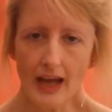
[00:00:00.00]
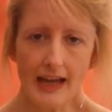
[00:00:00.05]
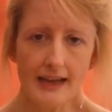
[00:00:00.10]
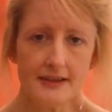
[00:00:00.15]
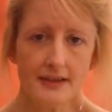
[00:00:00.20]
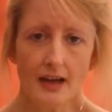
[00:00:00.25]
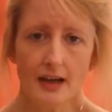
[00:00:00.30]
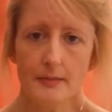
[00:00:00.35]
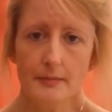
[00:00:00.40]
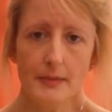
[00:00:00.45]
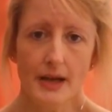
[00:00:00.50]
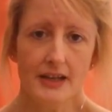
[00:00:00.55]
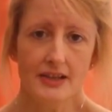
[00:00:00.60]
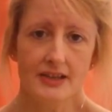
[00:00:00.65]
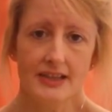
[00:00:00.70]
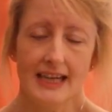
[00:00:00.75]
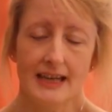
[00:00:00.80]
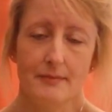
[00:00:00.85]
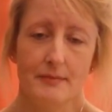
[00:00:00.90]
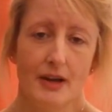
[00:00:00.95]
and I
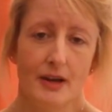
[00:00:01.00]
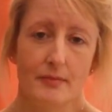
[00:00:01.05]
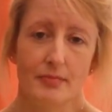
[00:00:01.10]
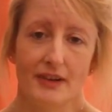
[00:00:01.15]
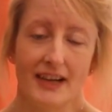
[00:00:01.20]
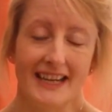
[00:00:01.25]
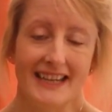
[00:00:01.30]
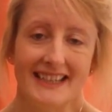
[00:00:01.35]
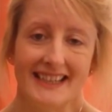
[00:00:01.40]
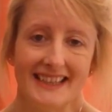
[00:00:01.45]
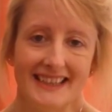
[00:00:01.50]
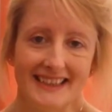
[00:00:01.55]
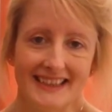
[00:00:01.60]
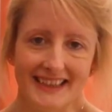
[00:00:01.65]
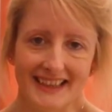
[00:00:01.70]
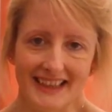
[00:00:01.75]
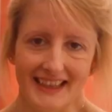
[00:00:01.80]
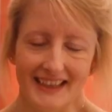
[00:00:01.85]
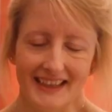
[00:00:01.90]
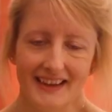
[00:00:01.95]
must get my brain in
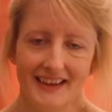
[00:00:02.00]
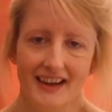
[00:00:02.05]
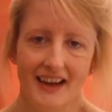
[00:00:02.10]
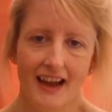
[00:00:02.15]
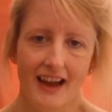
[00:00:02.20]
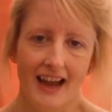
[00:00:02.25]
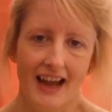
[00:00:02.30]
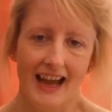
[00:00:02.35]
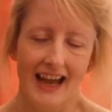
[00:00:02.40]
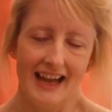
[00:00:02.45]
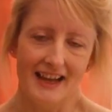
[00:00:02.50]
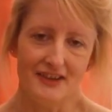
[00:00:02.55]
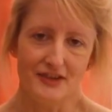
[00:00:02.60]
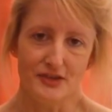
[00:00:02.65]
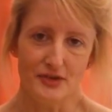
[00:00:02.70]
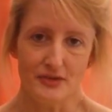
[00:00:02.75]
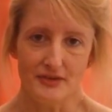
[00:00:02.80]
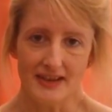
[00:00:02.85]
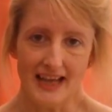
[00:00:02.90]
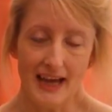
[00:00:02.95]
gear and
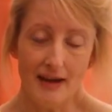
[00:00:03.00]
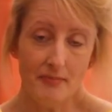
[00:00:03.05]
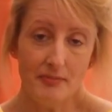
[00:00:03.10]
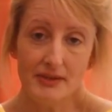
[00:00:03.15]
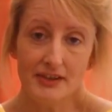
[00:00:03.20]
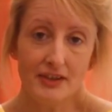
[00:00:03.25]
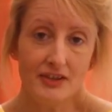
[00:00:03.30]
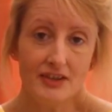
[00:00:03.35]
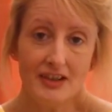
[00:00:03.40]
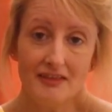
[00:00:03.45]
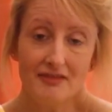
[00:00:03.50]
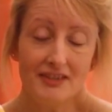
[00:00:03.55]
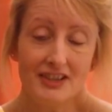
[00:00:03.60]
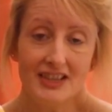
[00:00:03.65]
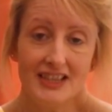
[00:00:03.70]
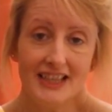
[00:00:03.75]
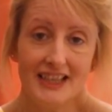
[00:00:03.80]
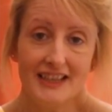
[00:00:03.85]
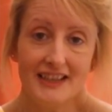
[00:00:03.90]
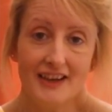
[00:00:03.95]
do that, because
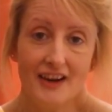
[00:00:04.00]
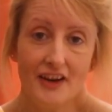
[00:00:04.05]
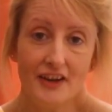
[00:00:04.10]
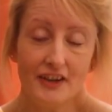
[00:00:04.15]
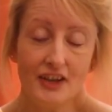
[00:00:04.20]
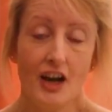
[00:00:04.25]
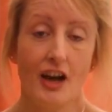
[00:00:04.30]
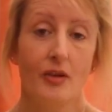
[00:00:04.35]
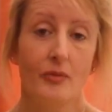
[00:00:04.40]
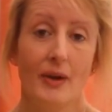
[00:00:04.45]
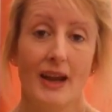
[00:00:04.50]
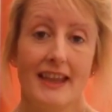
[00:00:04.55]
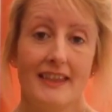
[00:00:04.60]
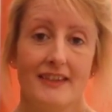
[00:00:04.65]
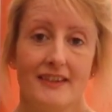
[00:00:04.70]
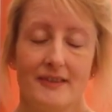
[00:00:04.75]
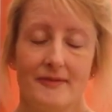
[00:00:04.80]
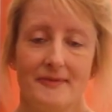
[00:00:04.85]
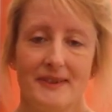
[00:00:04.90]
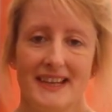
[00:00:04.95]
obviously I can't wear
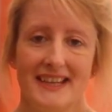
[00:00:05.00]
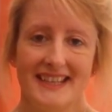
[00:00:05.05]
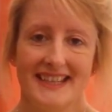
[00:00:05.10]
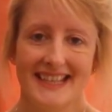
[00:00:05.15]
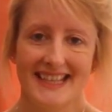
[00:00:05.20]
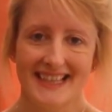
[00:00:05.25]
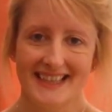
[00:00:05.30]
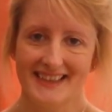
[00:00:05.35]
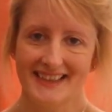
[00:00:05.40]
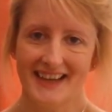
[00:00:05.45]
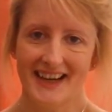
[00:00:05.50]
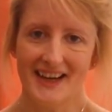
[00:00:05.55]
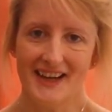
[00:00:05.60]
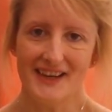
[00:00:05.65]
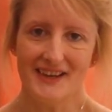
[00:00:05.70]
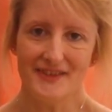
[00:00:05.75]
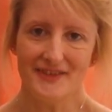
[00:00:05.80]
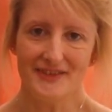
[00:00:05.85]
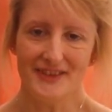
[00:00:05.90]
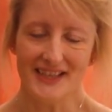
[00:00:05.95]
them until
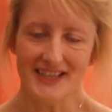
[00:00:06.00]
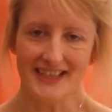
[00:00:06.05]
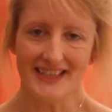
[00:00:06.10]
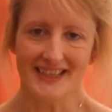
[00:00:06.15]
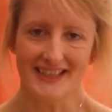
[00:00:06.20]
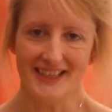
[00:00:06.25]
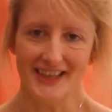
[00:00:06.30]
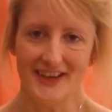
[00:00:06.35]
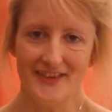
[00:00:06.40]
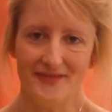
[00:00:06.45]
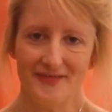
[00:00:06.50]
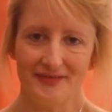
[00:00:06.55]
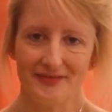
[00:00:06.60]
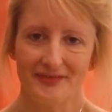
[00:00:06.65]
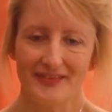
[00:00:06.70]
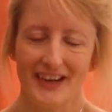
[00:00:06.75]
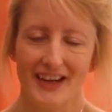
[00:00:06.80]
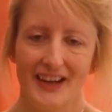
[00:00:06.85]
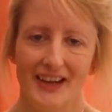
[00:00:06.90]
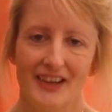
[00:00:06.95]
I finish them.
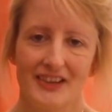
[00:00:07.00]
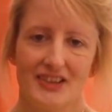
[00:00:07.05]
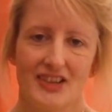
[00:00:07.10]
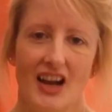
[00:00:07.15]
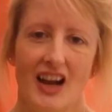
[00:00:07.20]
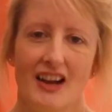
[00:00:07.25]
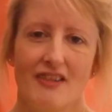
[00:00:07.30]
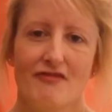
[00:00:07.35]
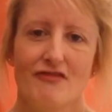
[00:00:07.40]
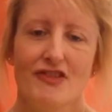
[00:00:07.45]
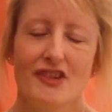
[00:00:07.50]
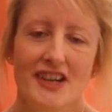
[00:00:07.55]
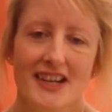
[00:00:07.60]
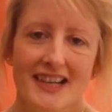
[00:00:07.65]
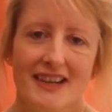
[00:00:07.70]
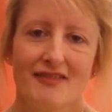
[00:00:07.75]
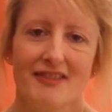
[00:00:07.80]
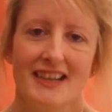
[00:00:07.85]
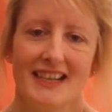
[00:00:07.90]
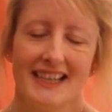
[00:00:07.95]
So I
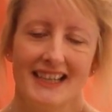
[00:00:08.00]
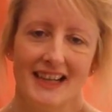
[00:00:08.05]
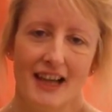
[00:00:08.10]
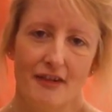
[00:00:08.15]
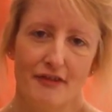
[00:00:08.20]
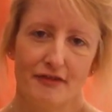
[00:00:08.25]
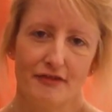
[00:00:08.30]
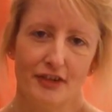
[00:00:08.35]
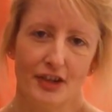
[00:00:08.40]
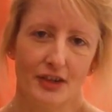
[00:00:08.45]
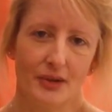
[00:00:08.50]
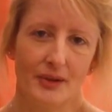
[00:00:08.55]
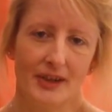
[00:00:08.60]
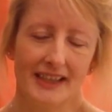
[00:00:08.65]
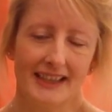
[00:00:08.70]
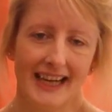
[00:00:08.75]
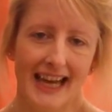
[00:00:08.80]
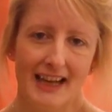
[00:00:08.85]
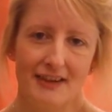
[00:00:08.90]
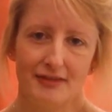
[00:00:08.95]
really love
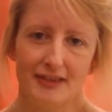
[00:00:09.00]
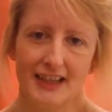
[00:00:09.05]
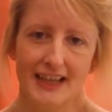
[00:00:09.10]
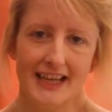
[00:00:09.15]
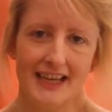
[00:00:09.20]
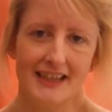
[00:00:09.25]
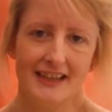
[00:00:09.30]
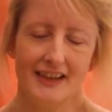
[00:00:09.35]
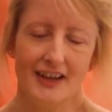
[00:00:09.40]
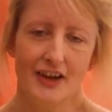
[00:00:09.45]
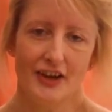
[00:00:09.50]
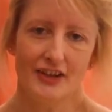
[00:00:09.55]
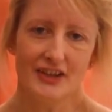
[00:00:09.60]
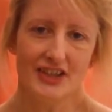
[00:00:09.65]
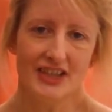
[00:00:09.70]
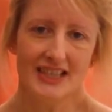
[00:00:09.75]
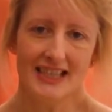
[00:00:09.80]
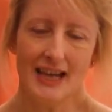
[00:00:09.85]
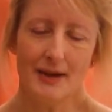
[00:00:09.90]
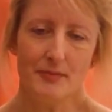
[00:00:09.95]
following Evelyn.
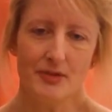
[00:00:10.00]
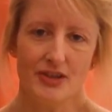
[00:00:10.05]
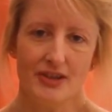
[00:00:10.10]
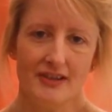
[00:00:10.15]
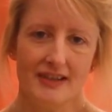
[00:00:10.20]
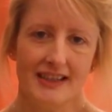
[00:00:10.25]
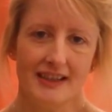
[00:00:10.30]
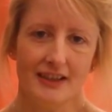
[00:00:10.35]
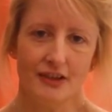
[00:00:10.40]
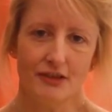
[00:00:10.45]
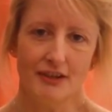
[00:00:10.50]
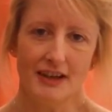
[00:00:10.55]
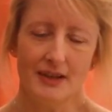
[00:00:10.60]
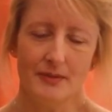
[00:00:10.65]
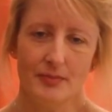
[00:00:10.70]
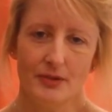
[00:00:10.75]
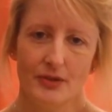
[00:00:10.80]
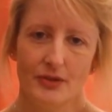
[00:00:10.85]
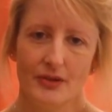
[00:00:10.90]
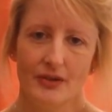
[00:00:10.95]
She's absolutely
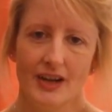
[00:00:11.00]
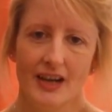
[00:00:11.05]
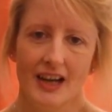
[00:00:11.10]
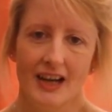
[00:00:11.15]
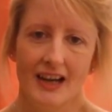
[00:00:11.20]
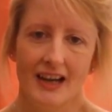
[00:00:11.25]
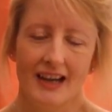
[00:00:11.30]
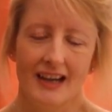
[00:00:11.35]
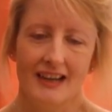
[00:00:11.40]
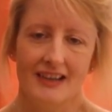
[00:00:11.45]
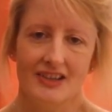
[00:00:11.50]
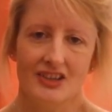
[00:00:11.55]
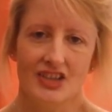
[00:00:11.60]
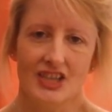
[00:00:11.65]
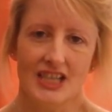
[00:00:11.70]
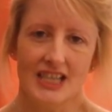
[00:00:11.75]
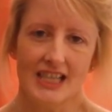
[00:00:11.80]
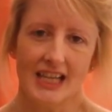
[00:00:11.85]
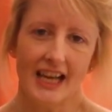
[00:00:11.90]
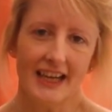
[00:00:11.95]
incredible.
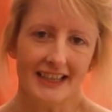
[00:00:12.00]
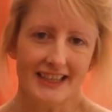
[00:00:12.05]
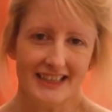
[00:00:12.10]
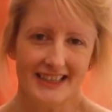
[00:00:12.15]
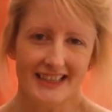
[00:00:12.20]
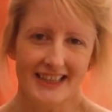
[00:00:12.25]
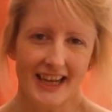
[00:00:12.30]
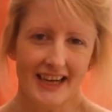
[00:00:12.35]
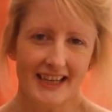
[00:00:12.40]
She likes the